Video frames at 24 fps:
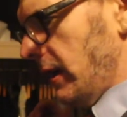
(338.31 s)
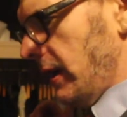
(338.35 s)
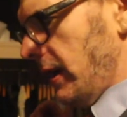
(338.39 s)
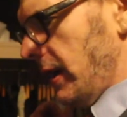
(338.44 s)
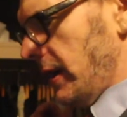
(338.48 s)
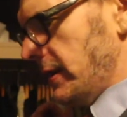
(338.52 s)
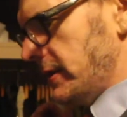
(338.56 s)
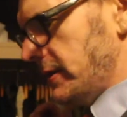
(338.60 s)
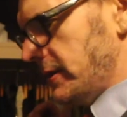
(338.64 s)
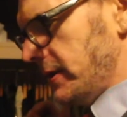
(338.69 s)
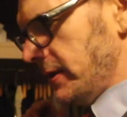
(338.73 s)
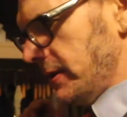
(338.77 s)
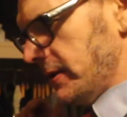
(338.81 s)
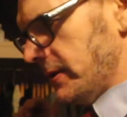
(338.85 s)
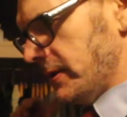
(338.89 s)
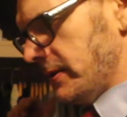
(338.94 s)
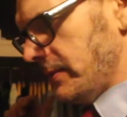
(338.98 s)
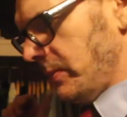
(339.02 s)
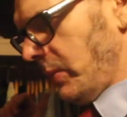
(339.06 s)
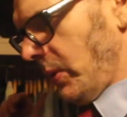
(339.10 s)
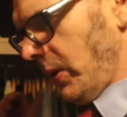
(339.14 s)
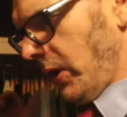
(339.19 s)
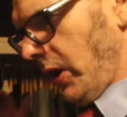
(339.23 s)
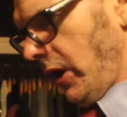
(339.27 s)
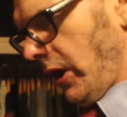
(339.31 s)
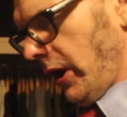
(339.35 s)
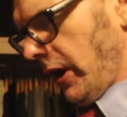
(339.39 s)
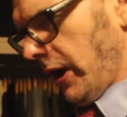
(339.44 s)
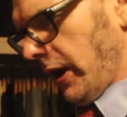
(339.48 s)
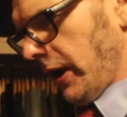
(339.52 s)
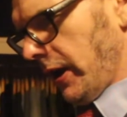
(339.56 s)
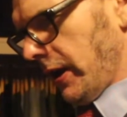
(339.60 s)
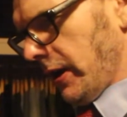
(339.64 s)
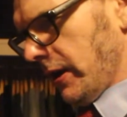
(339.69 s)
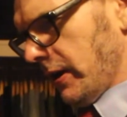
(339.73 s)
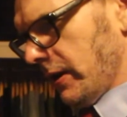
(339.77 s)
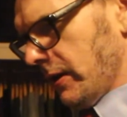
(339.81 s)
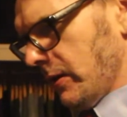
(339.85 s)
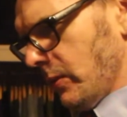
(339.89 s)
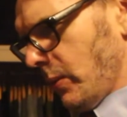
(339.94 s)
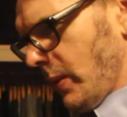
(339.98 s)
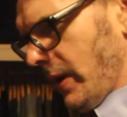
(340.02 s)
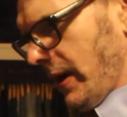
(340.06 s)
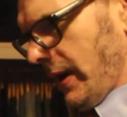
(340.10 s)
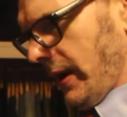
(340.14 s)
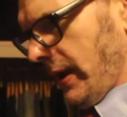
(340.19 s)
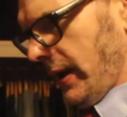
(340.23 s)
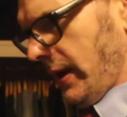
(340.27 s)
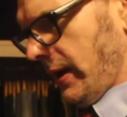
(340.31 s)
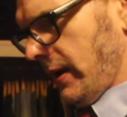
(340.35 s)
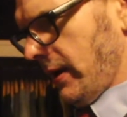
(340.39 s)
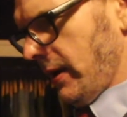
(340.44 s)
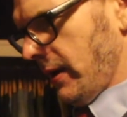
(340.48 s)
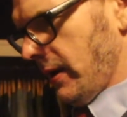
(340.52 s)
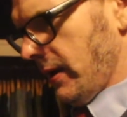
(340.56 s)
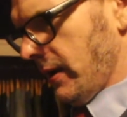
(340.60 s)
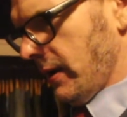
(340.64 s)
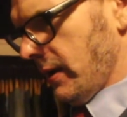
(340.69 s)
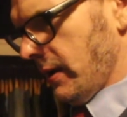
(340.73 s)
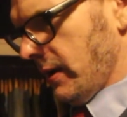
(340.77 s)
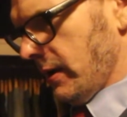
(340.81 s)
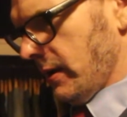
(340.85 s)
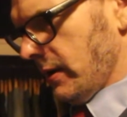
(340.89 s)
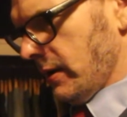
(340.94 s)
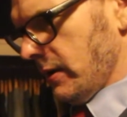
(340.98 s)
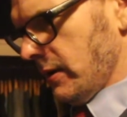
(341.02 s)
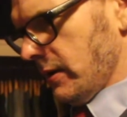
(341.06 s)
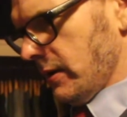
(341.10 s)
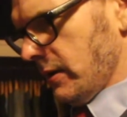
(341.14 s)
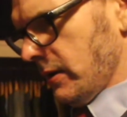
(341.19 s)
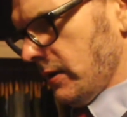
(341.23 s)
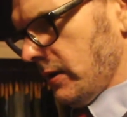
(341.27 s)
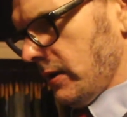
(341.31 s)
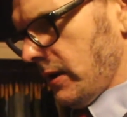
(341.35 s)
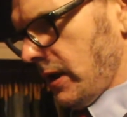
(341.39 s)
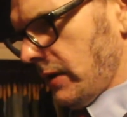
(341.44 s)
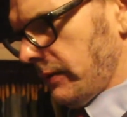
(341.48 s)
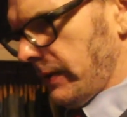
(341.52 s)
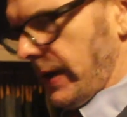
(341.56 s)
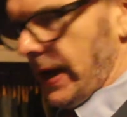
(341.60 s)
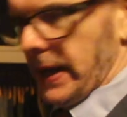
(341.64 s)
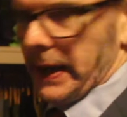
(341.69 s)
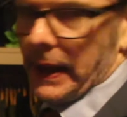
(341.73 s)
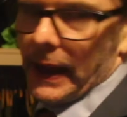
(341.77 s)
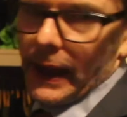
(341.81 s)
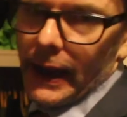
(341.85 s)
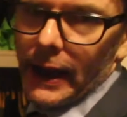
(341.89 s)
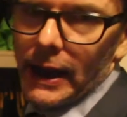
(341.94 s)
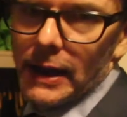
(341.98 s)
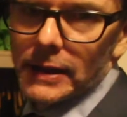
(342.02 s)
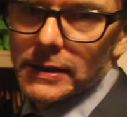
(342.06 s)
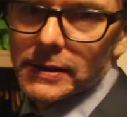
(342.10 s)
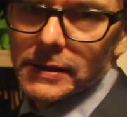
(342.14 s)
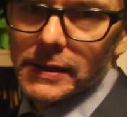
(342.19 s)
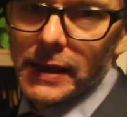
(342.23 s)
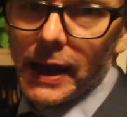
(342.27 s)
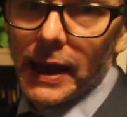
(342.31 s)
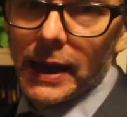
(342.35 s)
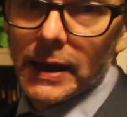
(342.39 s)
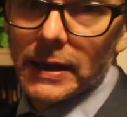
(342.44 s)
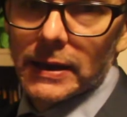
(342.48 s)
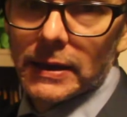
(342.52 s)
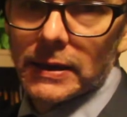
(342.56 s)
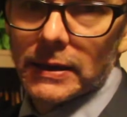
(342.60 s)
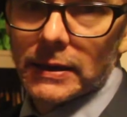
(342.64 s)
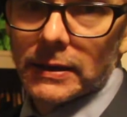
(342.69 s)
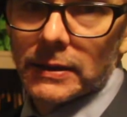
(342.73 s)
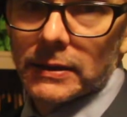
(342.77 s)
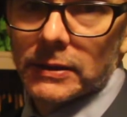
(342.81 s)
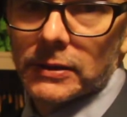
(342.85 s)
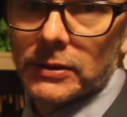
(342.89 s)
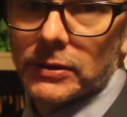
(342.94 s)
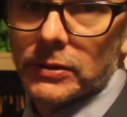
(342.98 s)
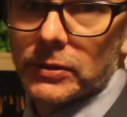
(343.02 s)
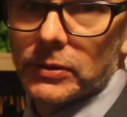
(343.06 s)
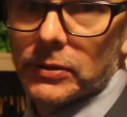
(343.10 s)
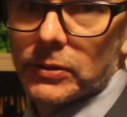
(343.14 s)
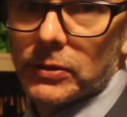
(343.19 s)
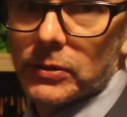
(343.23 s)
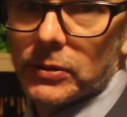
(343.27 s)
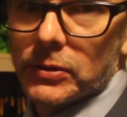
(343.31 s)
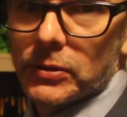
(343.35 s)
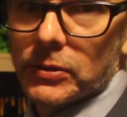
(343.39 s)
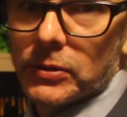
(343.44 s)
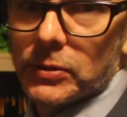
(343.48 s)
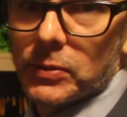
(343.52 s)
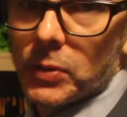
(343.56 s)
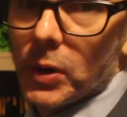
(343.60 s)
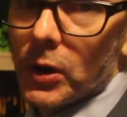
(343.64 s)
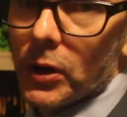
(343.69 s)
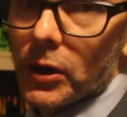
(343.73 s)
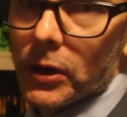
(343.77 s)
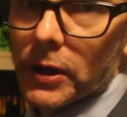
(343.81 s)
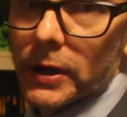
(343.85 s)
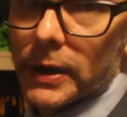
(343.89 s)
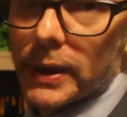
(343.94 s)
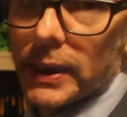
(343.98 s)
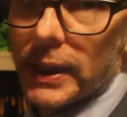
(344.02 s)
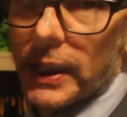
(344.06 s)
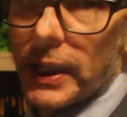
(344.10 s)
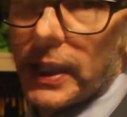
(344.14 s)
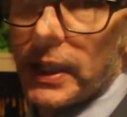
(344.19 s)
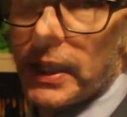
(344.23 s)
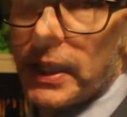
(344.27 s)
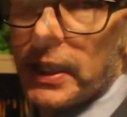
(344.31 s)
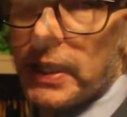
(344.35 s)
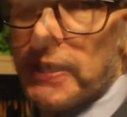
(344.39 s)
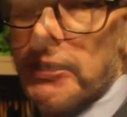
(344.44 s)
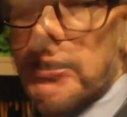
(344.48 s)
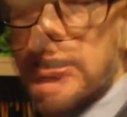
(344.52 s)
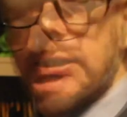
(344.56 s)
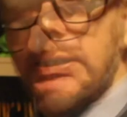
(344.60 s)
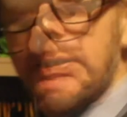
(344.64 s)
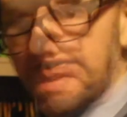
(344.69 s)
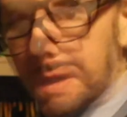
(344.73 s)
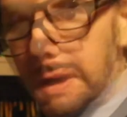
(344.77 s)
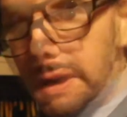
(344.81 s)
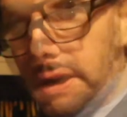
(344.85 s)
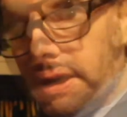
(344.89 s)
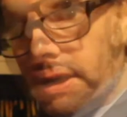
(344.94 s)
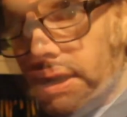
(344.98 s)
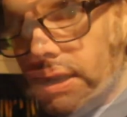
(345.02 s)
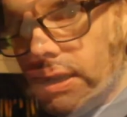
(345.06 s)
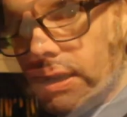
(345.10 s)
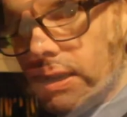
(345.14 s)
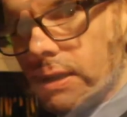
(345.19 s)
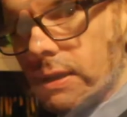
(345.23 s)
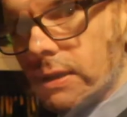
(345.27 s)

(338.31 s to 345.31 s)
It's just what I wear around the house and to work, and possibly